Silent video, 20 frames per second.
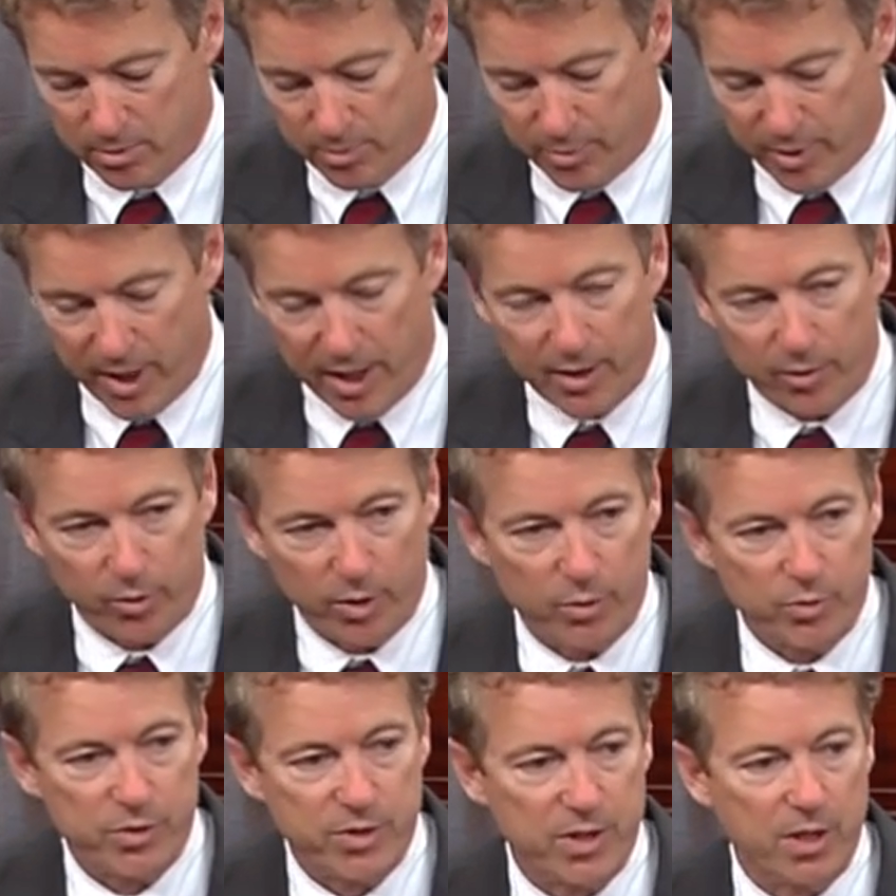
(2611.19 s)
But I
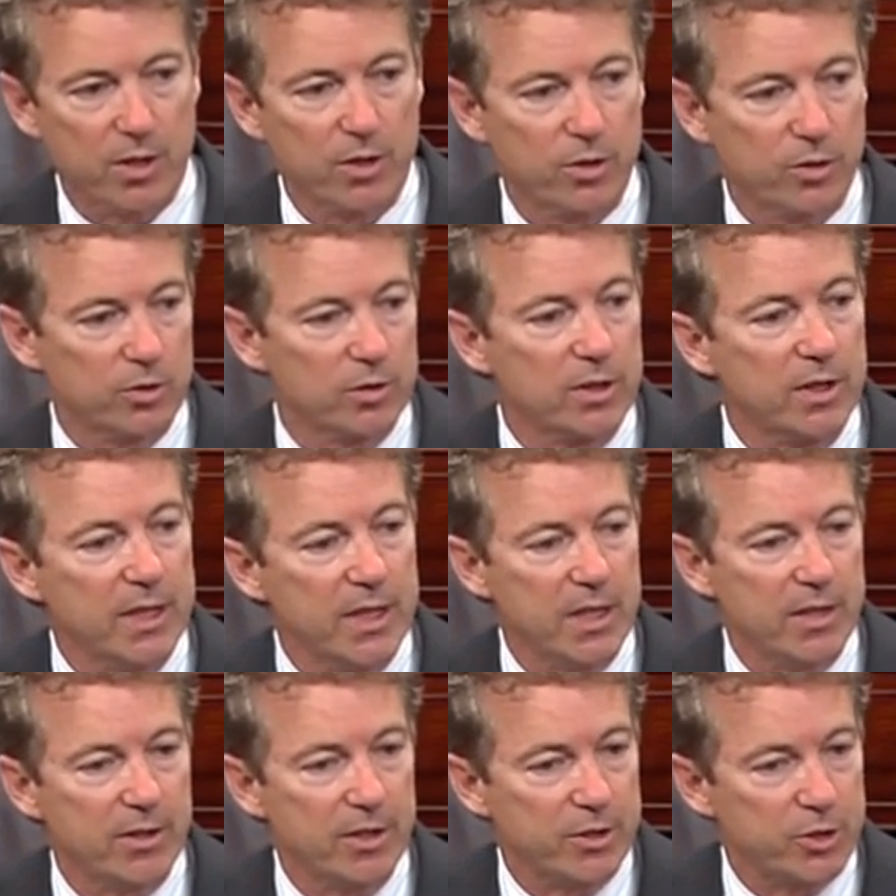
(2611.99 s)
agree with Senator
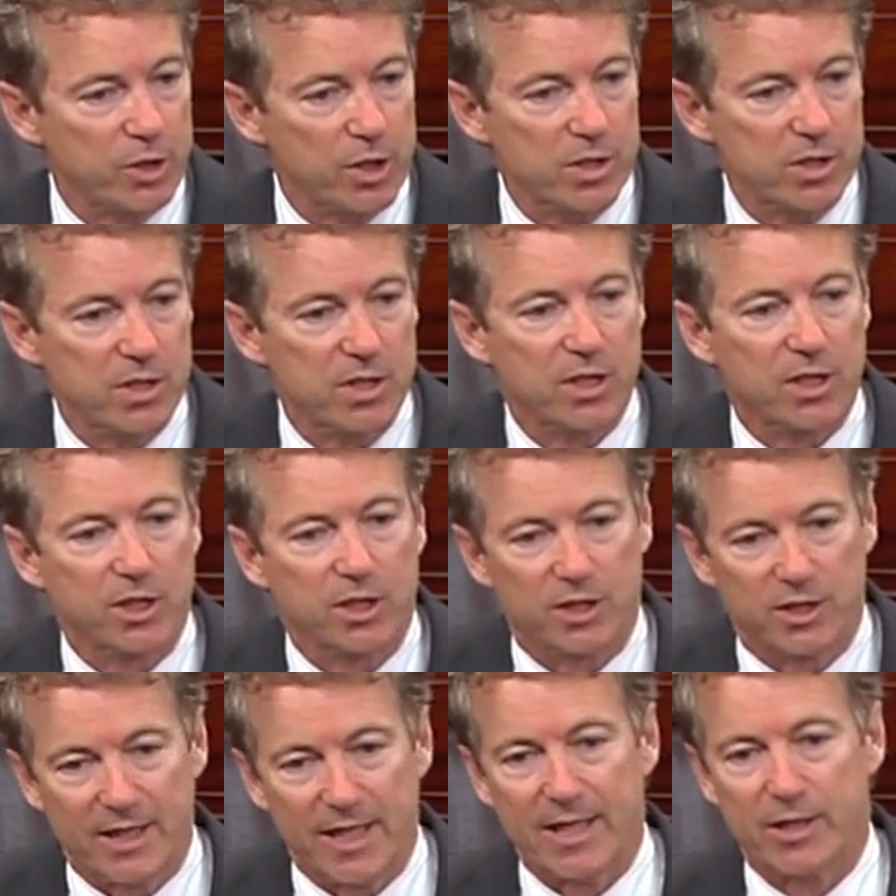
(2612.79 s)
Lee that just the
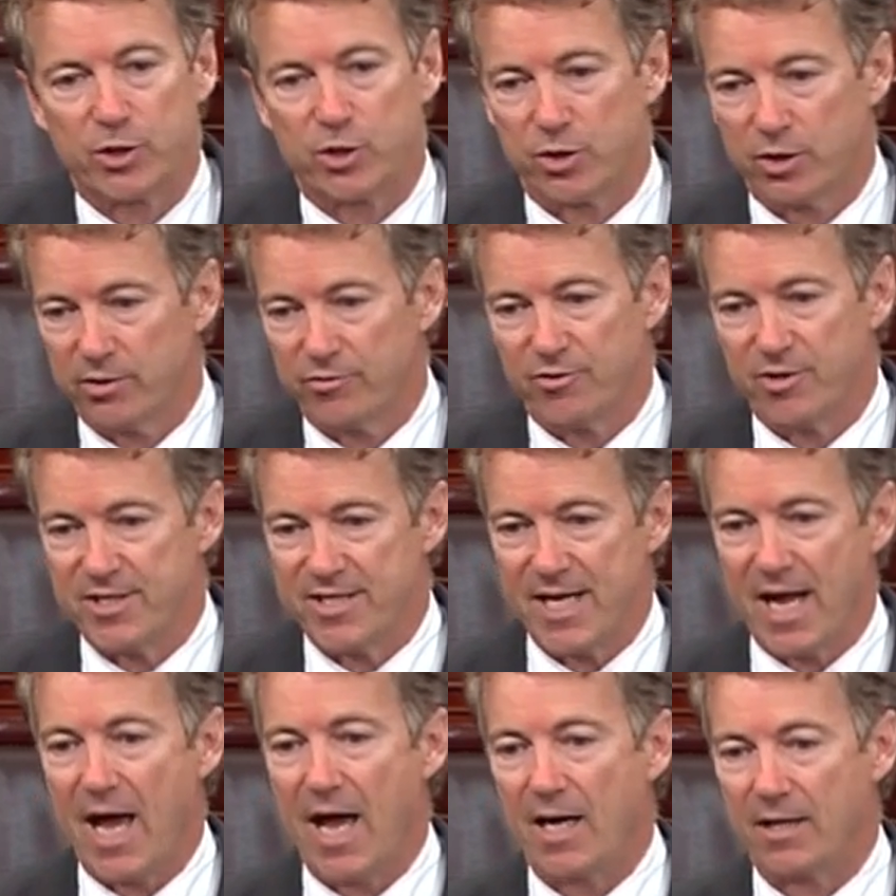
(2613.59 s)
collection of the
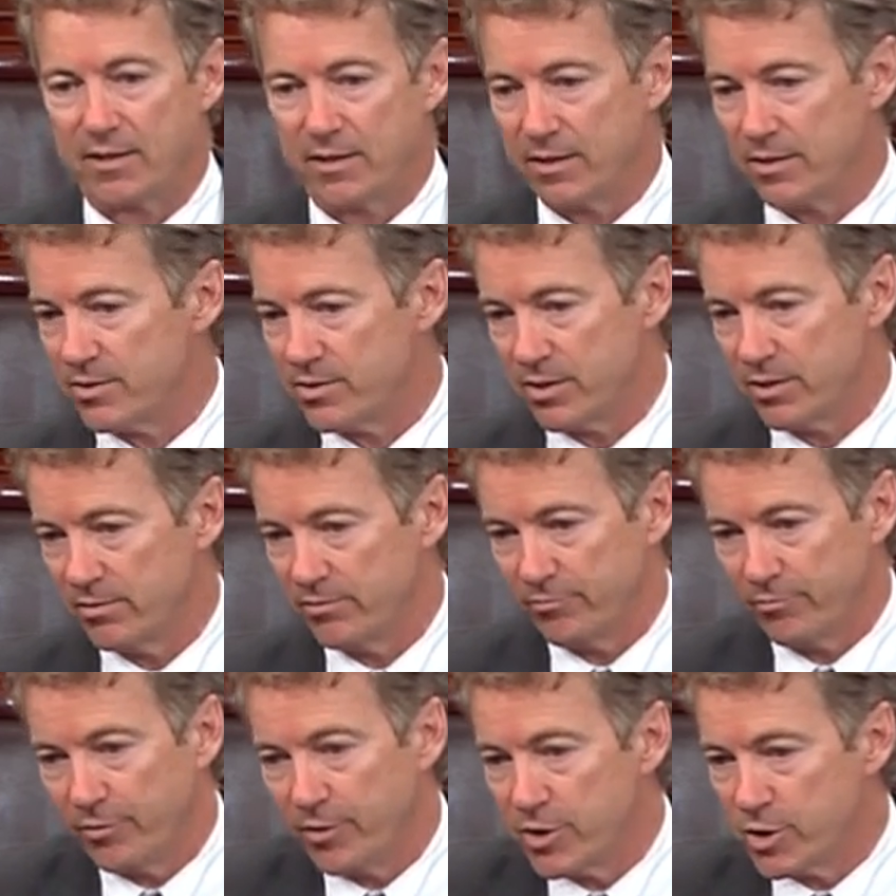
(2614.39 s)
data is the
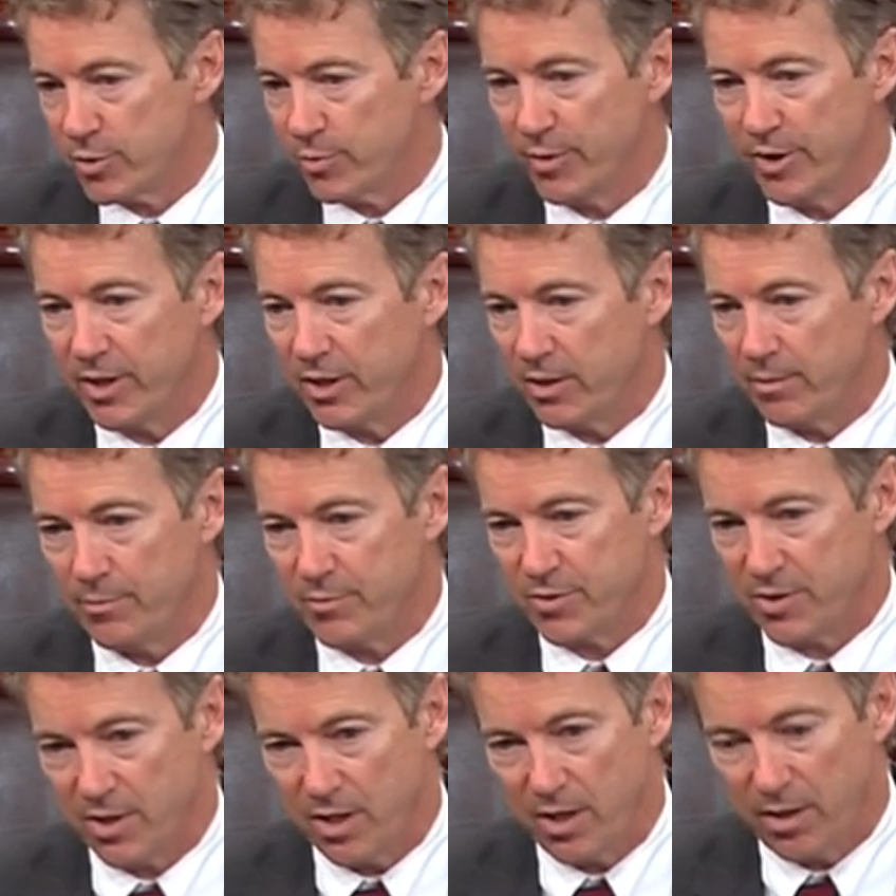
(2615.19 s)
infringement in
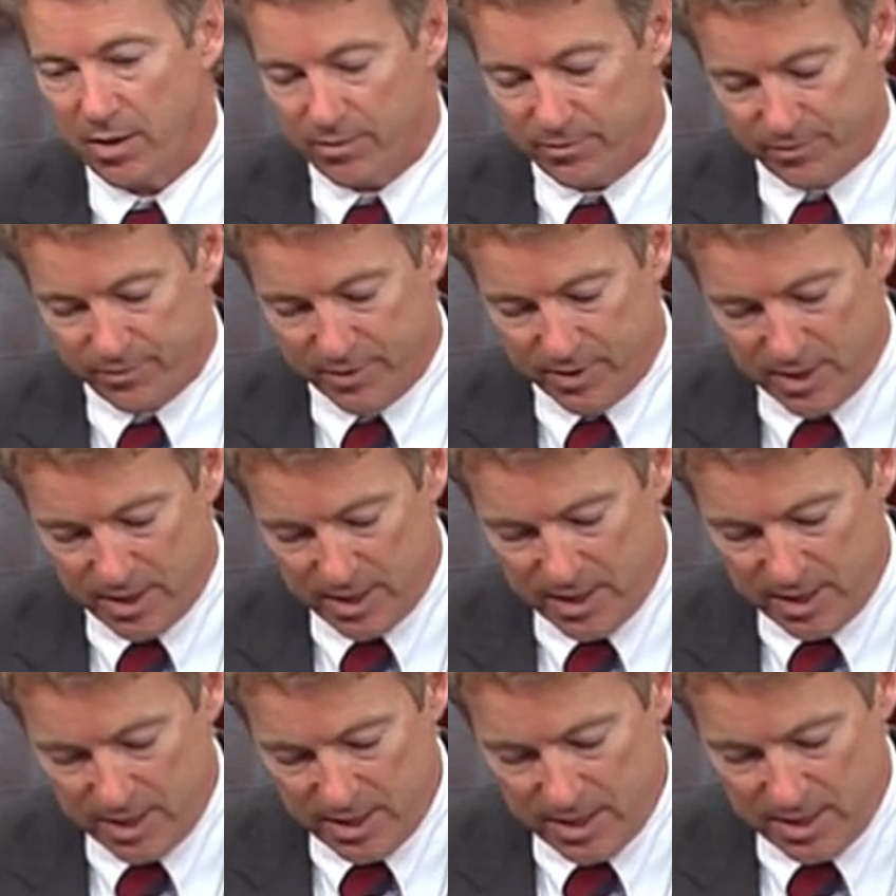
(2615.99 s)

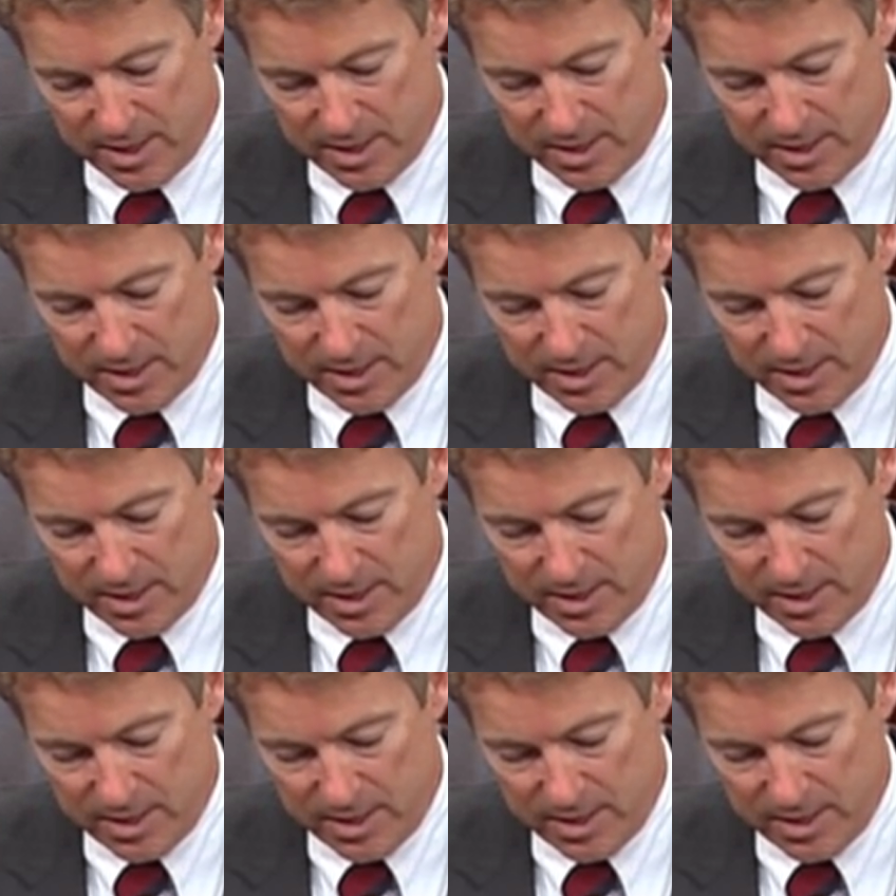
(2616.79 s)
itself.